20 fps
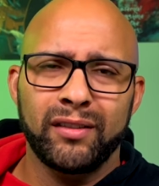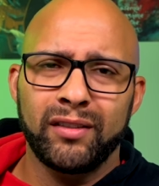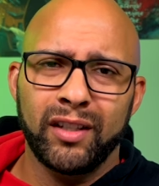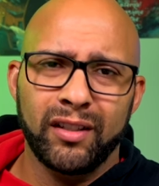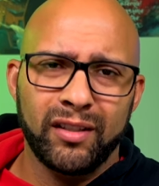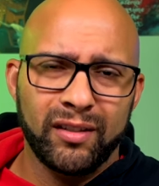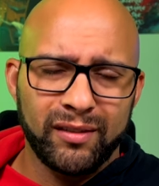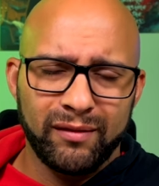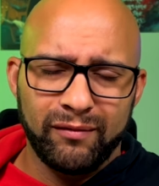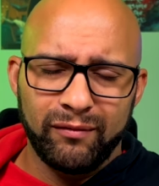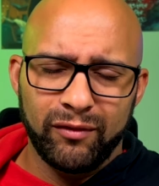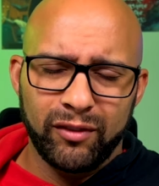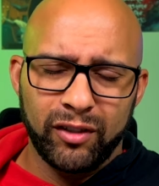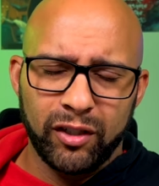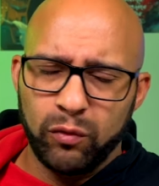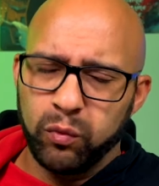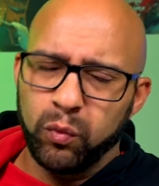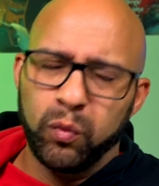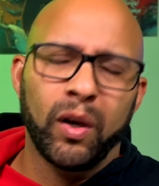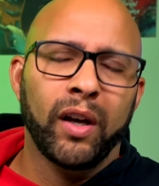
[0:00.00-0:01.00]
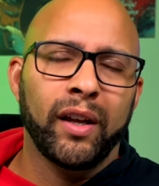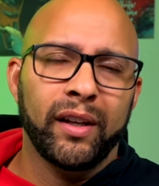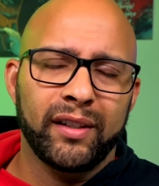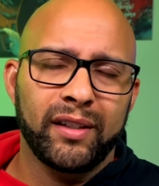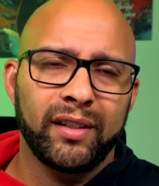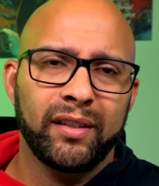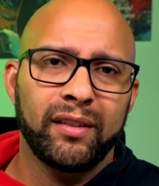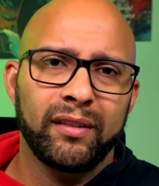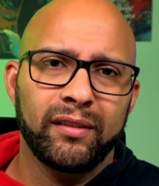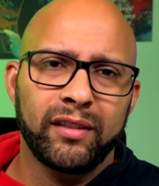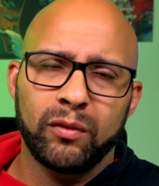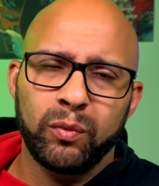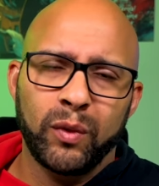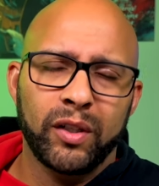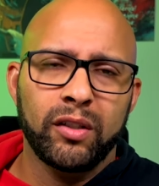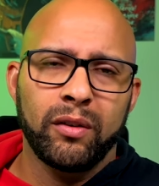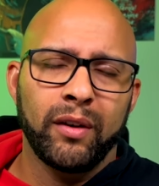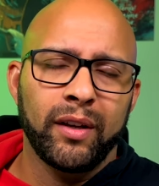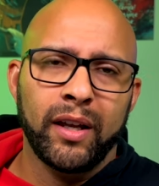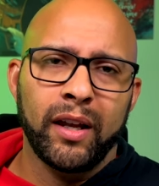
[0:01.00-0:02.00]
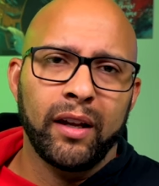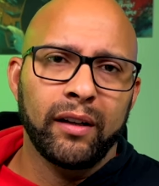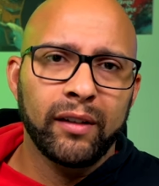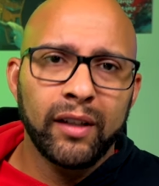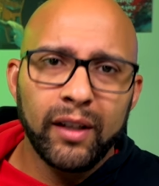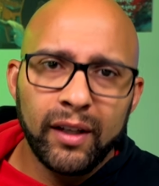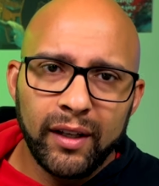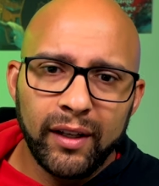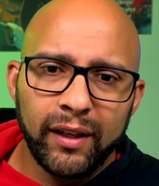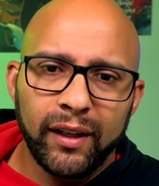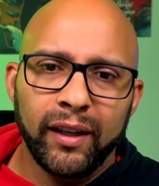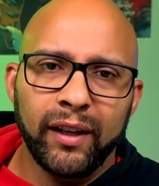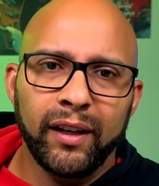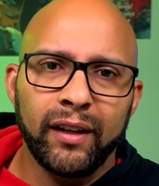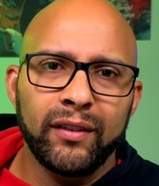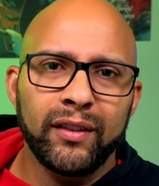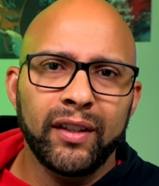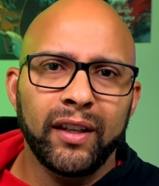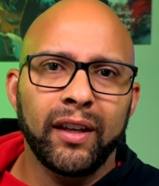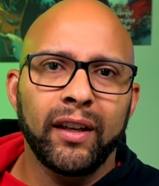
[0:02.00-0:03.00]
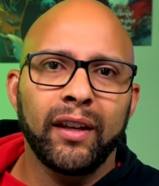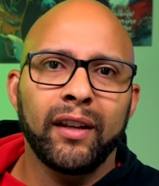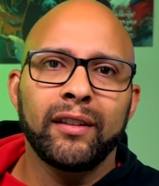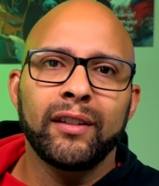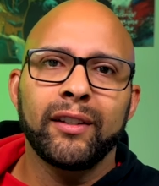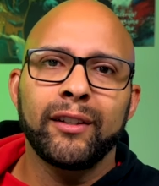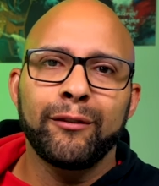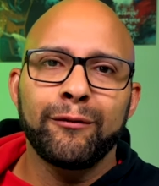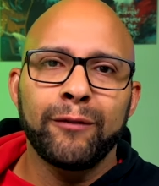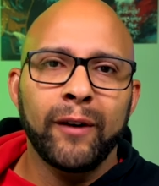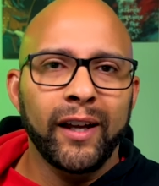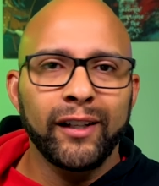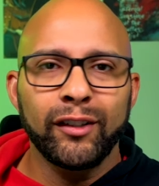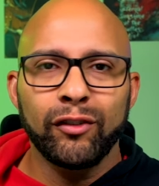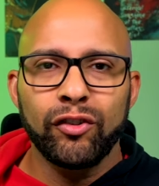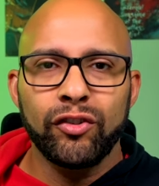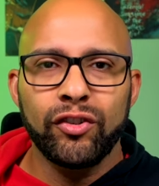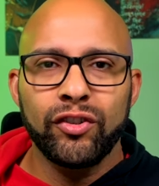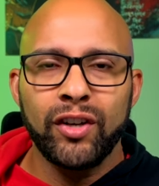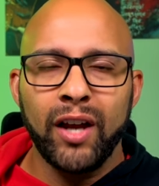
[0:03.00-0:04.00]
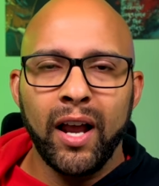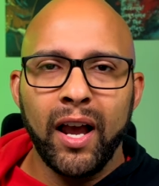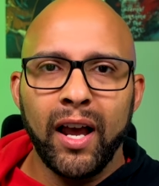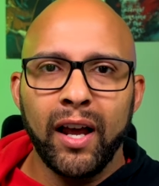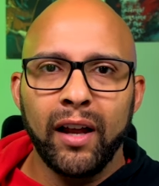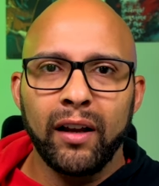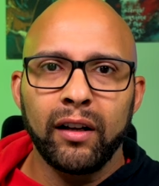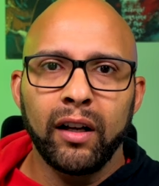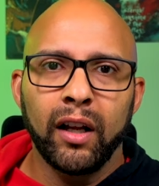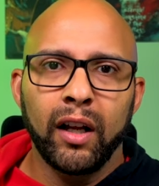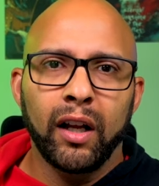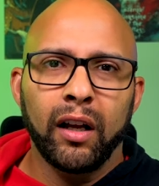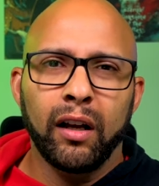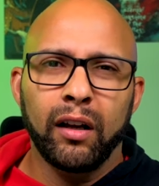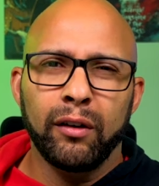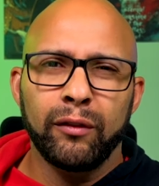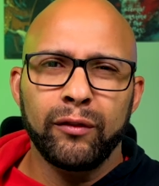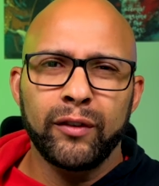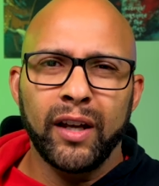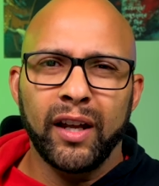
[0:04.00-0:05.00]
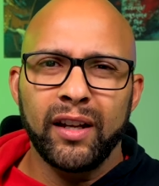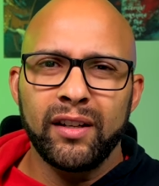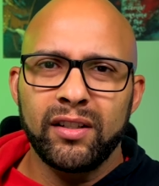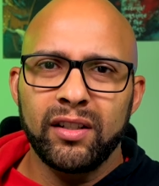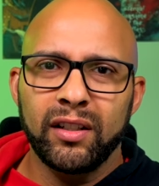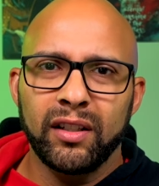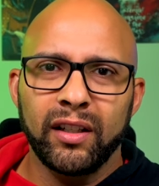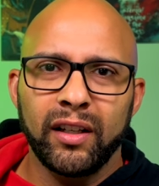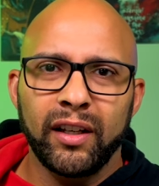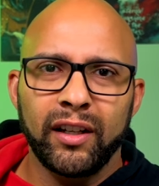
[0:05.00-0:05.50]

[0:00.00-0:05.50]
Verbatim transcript: Just... Just what? Just what's going on? And then the final shot of Godzilla